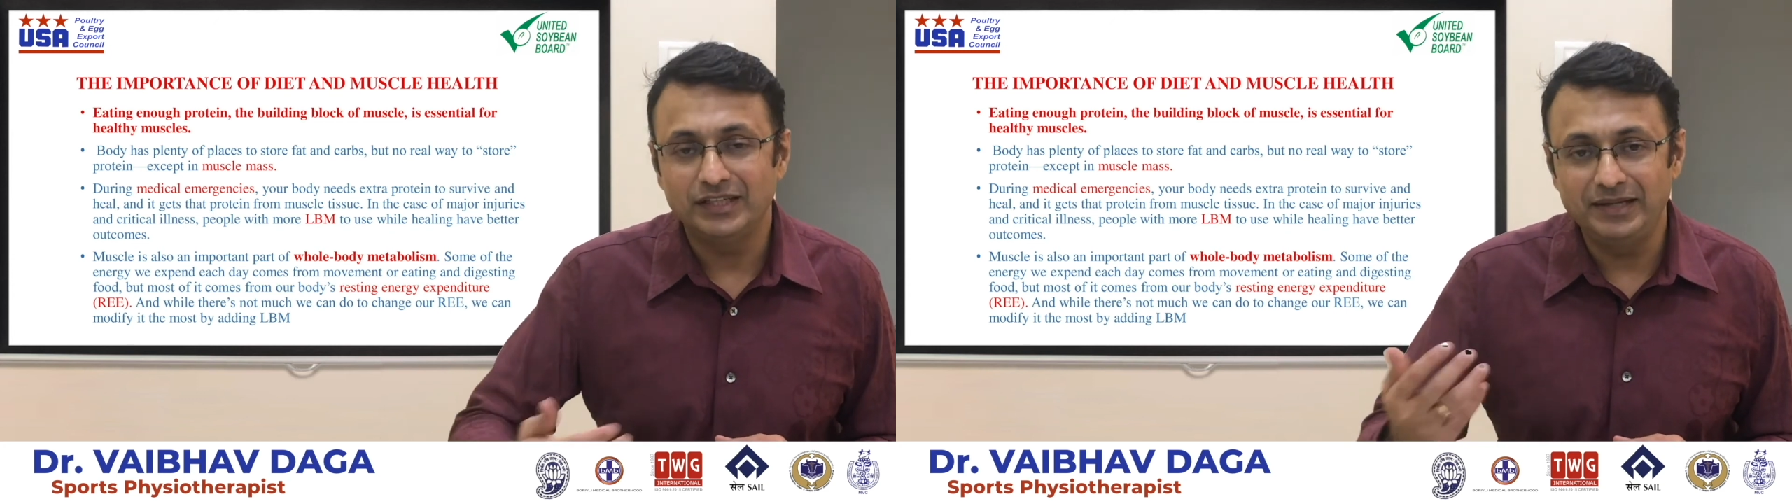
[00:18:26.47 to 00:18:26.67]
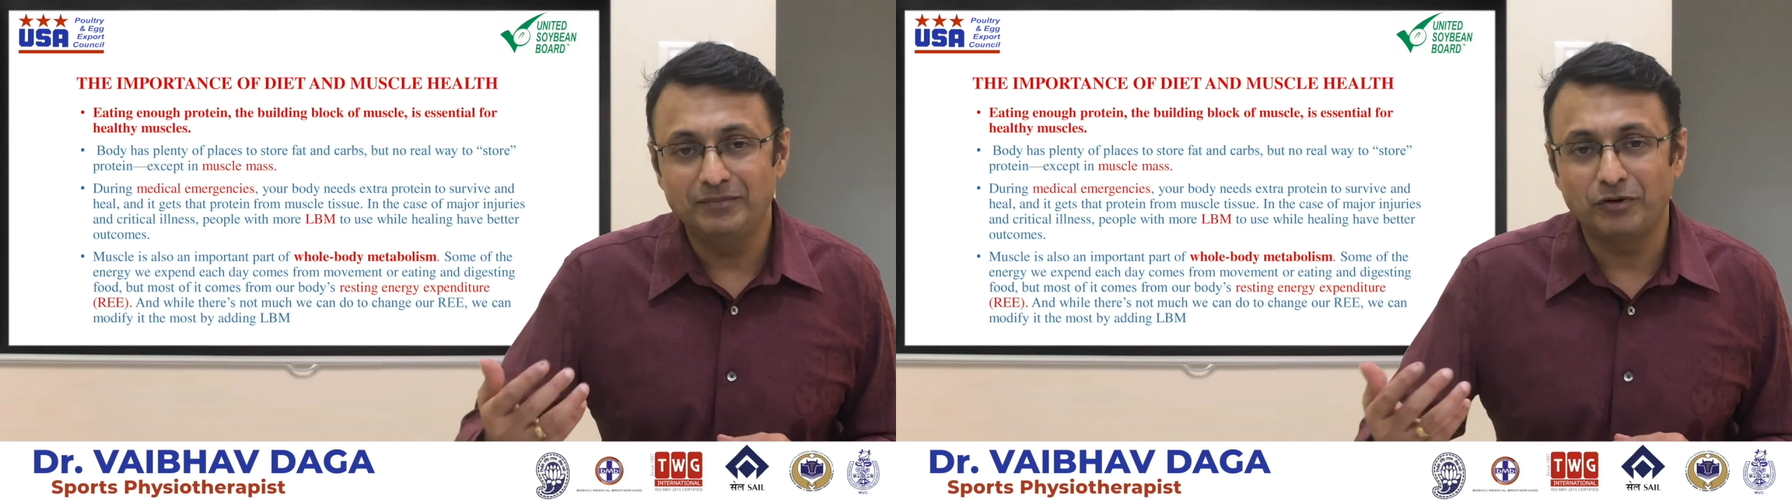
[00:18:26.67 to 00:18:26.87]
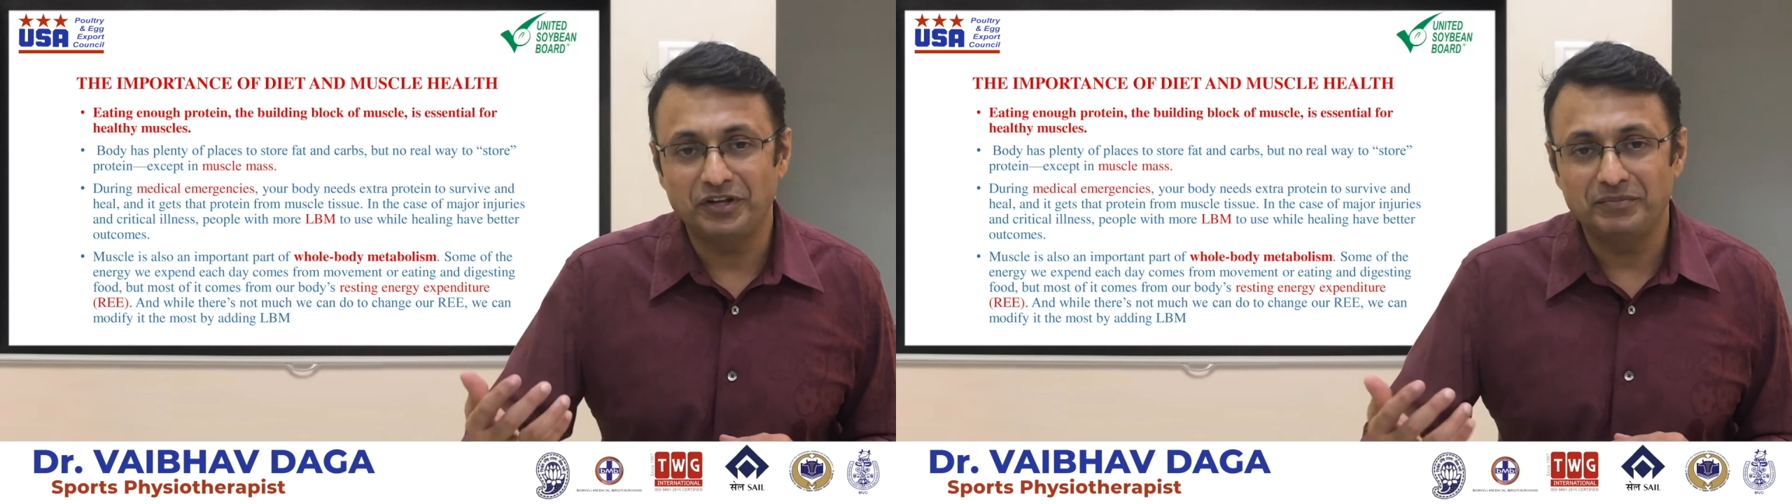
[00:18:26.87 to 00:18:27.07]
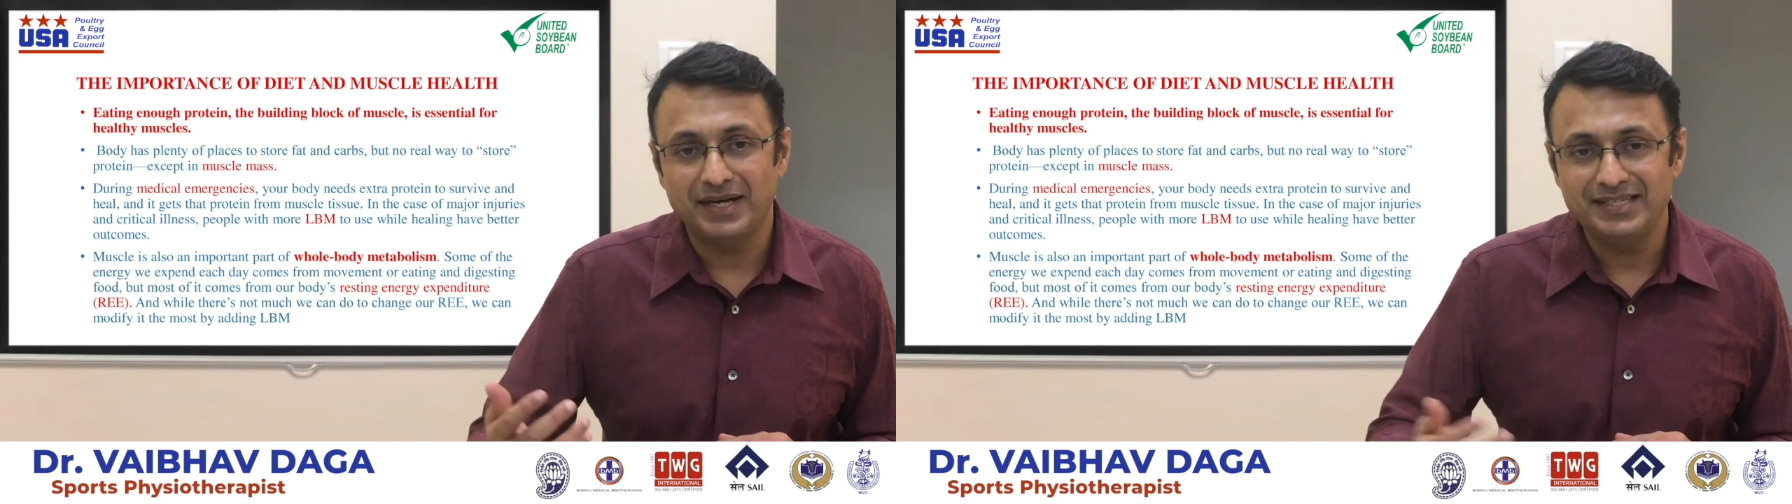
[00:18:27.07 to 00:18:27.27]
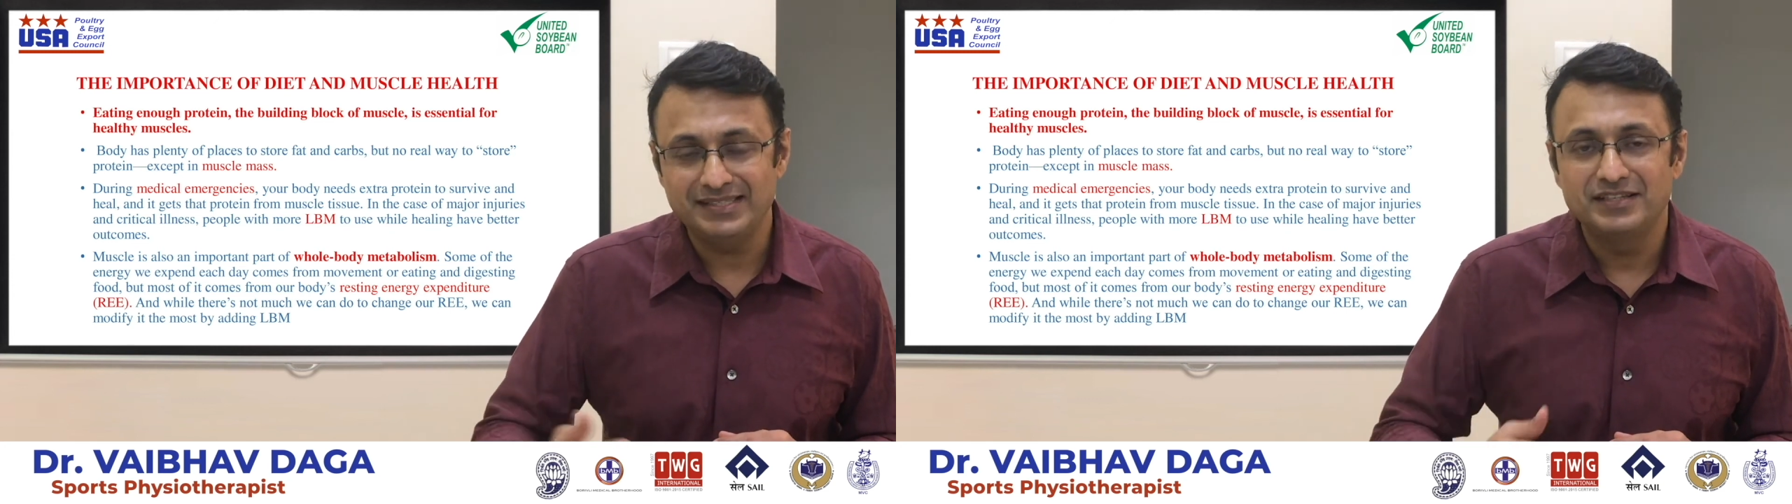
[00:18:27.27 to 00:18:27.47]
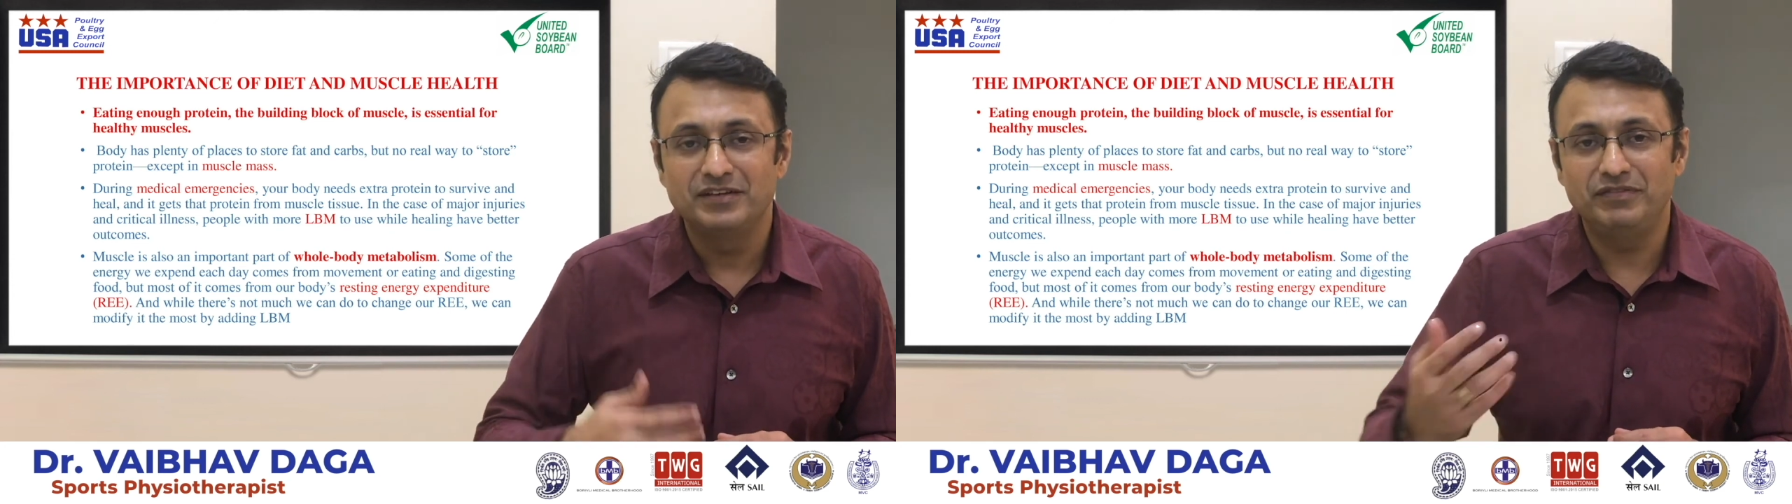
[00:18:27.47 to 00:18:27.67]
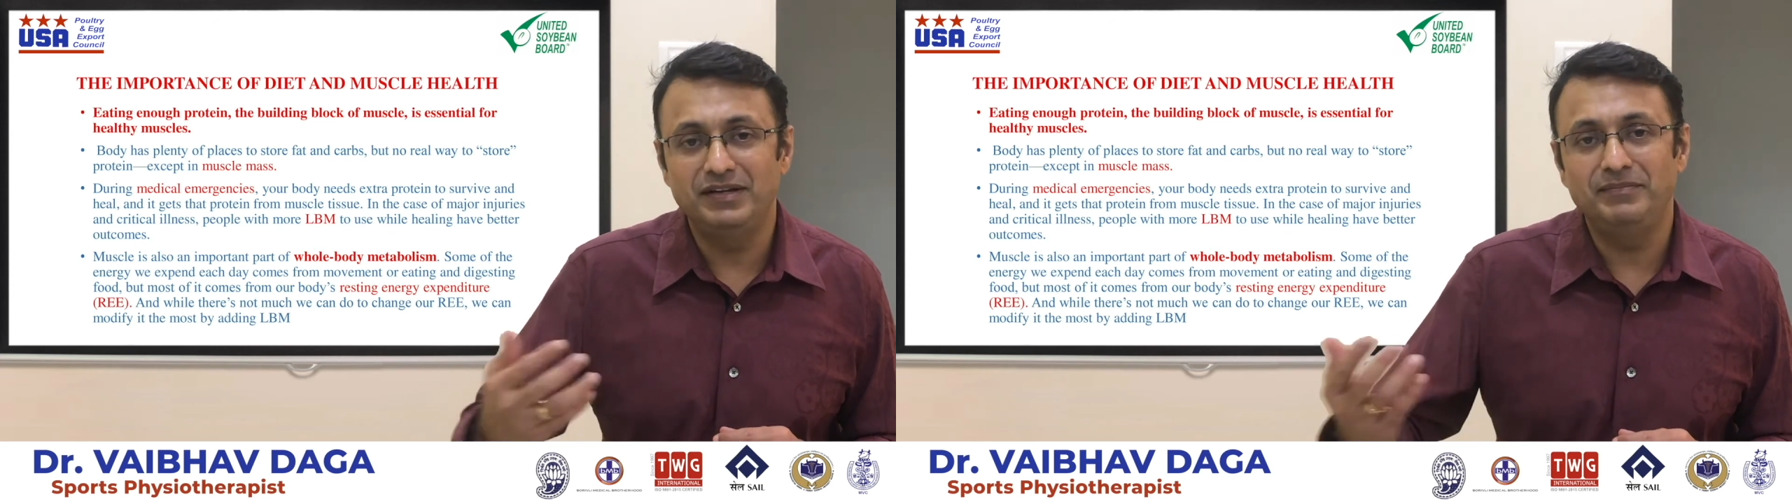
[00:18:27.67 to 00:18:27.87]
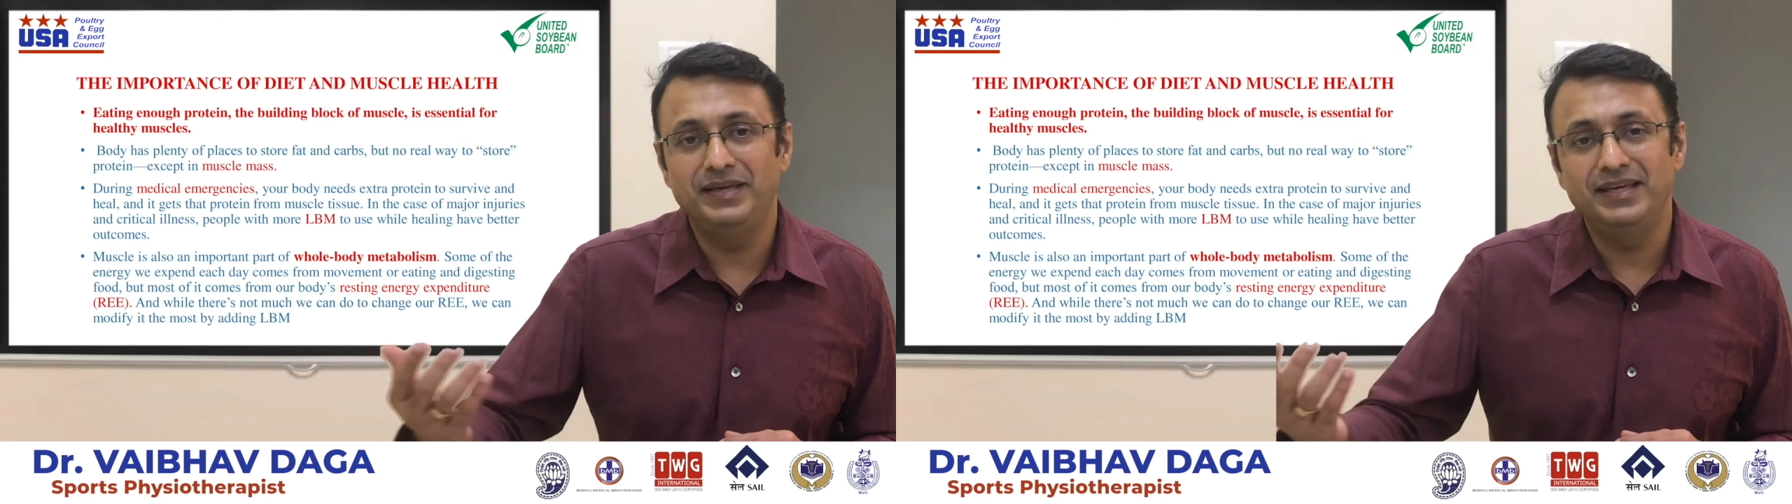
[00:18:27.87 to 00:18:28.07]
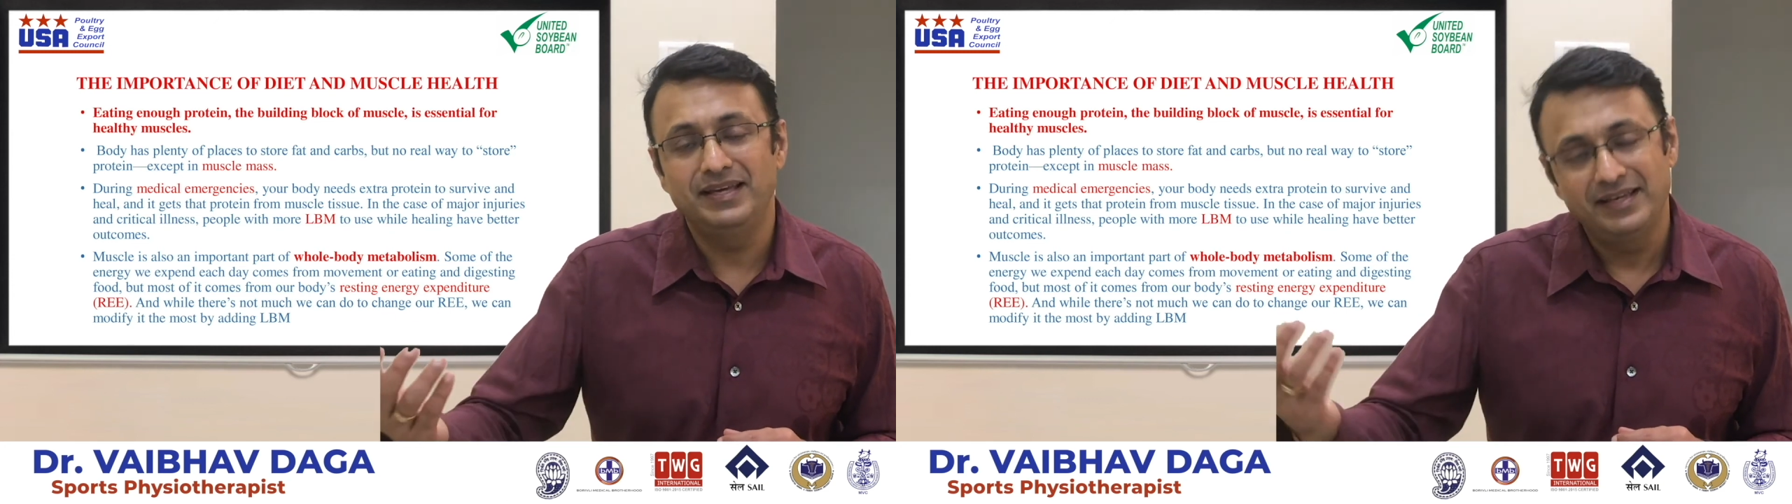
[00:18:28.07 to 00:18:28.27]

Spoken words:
lean body mass will be